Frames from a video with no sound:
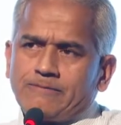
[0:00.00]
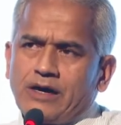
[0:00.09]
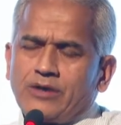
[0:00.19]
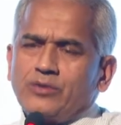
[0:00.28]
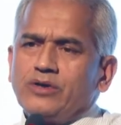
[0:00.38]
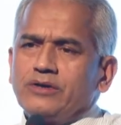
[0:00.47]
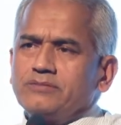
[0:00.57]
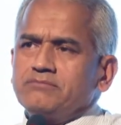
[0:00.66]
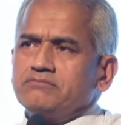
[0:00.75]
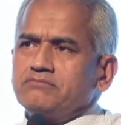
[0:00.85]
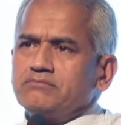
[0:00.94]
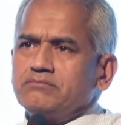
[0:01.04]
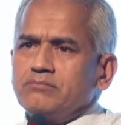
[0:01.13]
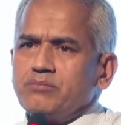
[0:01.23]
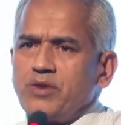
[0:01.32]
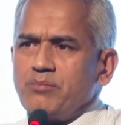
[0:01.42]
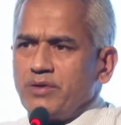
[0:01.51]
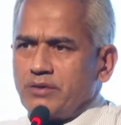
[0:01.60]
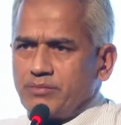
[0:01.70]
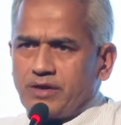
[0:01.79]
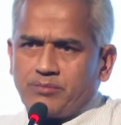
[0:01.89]
how do we make
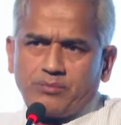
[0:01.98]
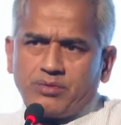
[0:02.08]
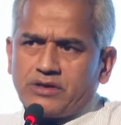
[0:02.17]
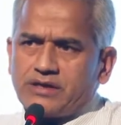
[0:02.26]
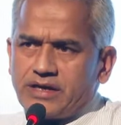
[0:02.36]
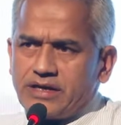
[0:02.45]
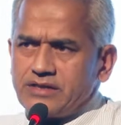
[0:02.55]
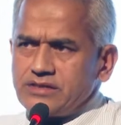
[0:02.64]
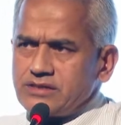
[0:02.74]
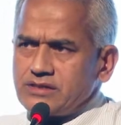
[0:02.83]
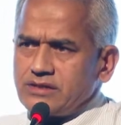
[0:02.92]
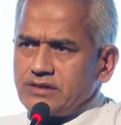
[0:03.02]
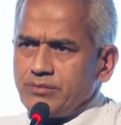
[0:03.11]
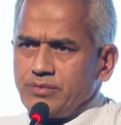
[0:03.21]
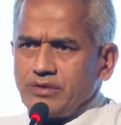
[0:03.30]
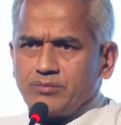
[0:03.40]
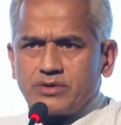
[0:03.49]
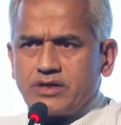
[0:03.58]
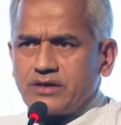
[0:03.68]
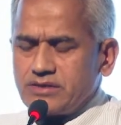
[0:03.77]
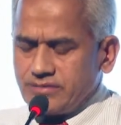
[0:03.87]
people engaged, being
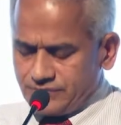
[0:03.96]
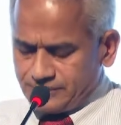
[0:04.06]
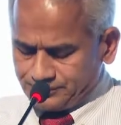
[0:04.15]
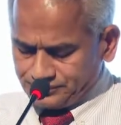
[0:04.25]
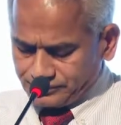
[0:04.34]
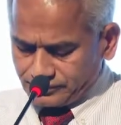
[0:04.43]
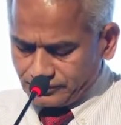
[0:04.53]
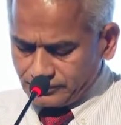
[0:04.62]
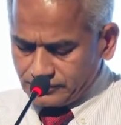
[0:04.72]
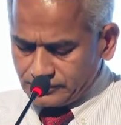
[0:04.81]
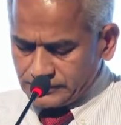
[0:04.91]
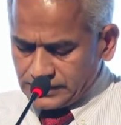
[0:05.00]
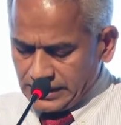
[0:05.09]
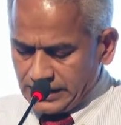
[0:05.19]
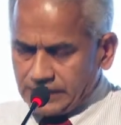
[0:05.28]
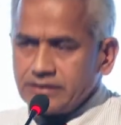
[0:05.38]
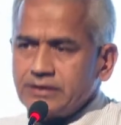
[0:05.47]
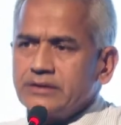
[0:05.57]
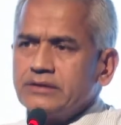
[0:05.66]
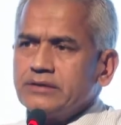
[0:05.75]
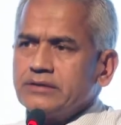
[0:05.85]
productive, and
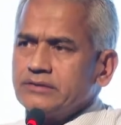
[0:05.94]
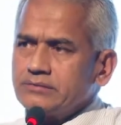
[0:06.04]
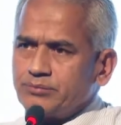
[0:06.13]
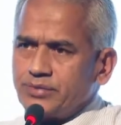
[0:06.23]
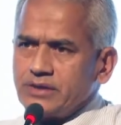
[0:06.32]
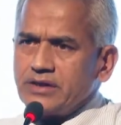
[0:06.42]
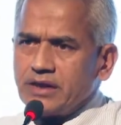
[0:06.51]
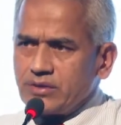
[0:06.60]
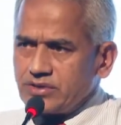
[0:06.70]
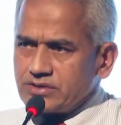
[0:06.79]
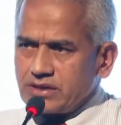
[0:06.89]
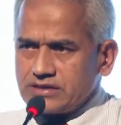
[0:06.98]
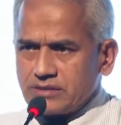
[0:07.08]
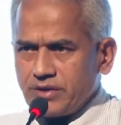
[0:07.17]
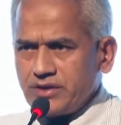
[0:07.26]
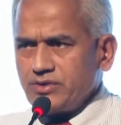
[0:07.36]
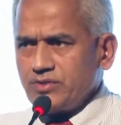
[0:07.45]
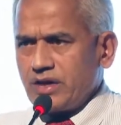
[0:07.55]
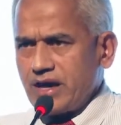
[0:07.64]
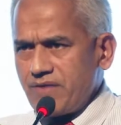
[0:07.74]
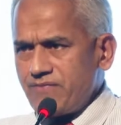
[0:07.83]
in bringing out results? And mind you,
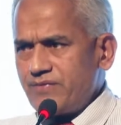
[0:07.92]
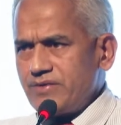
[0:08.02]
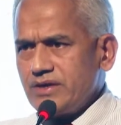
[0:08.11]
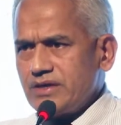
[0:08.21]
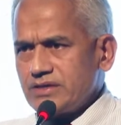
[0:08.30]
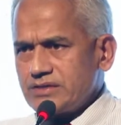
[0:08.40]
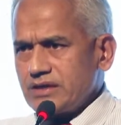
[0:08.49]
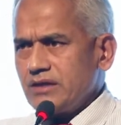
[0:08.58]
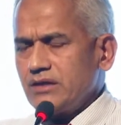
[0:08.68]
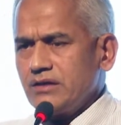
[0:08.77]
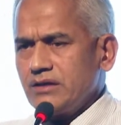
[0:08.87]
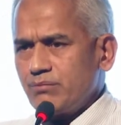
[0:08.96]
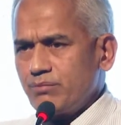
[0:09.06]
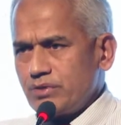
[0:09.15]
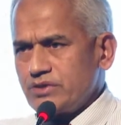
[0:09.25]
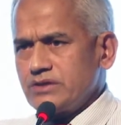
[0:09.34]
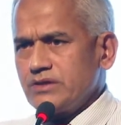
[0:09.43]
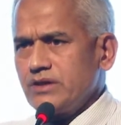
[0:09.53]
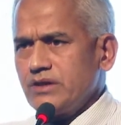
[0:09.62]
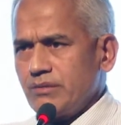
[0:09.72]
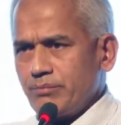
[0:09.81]
every single person
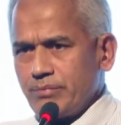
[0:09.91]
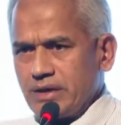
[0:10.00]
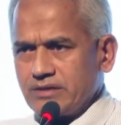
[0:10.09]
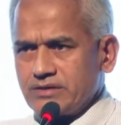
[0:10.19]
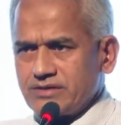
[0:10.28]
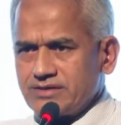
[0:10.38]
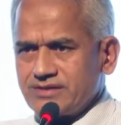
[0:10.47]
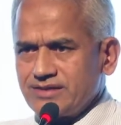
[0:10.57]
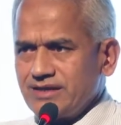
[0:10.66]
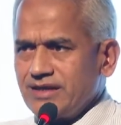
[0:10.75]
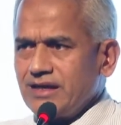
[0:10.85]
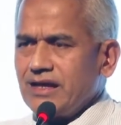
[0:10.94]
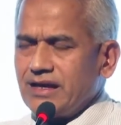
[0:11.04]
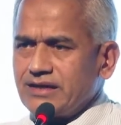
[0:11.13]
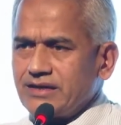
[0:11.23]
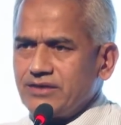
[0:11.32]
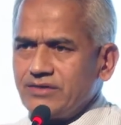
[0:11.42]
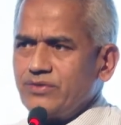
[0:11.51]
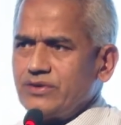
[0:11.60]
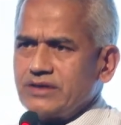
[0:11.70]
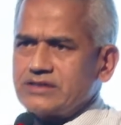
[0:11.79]
matters. I can give
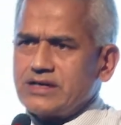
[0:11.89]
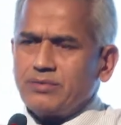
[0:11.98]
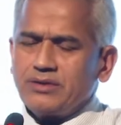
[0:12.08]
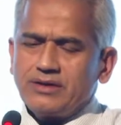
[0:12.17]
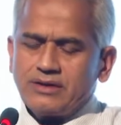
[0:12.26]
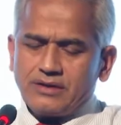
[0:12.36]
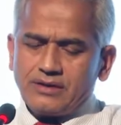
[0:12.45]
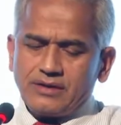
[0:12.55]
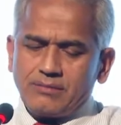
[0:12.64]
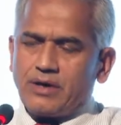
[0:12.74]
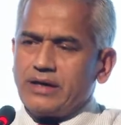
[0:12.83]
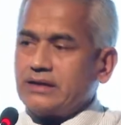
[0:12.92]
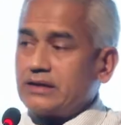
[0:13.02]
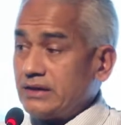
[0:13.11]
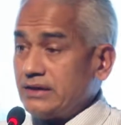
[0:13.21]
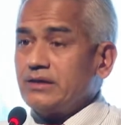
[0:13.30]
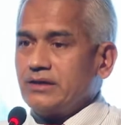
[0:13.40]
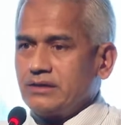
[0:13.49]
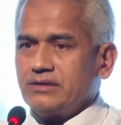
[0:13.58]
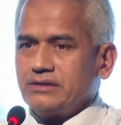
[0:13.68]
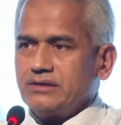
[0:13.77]
you an example. My cleaner